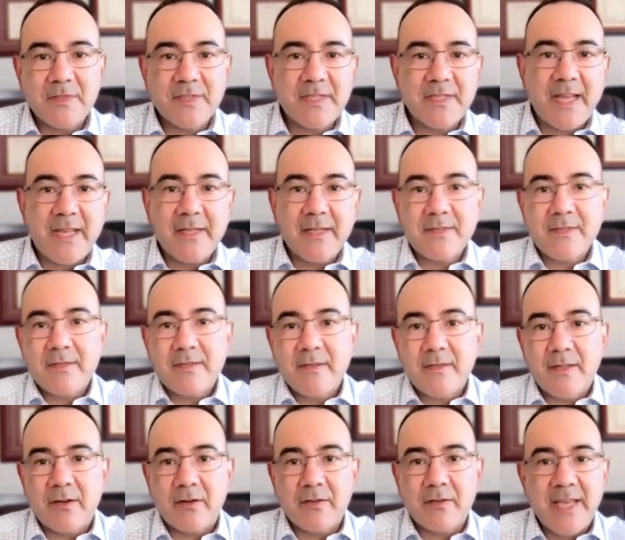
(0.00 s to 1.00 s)
states
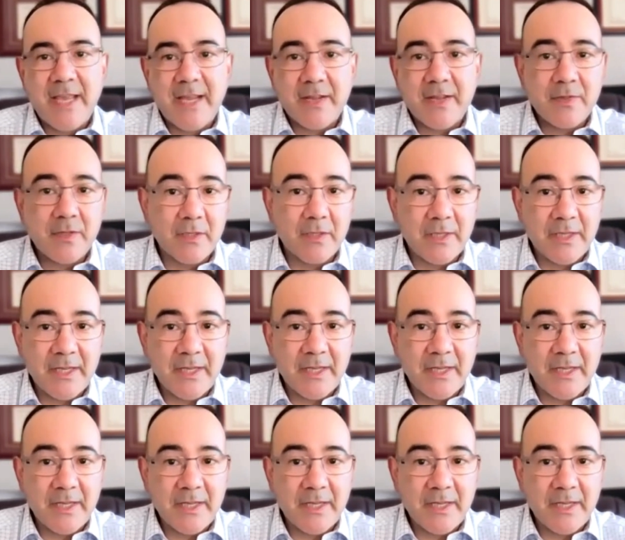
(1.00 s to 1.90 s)
that are taking the lead